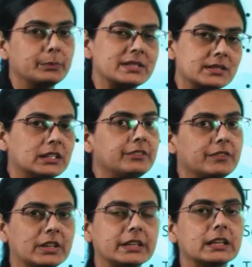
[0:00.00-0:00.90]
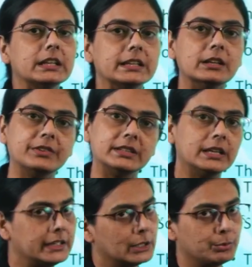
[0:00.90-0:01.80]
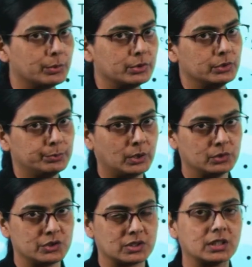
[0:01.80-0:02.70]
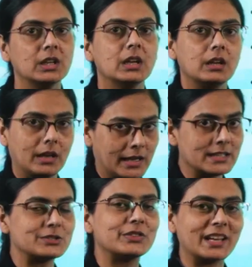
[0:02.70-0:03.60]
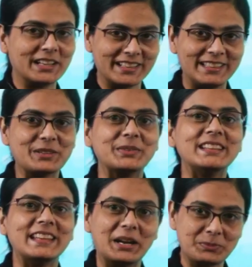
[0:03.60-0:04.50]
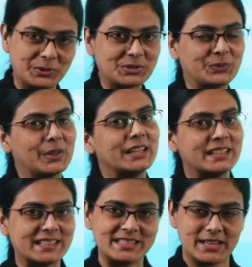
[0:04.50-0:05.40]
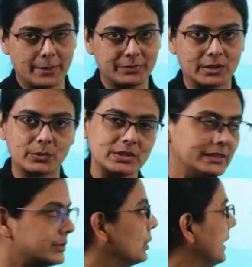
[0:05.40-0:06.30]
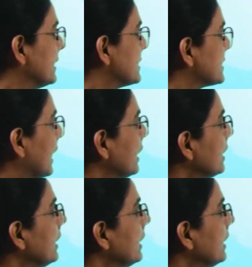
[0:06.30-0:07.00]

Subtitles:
Basically, we will deal here with the air pollution as we are dealing with atmosphere in this chapter. So let's start.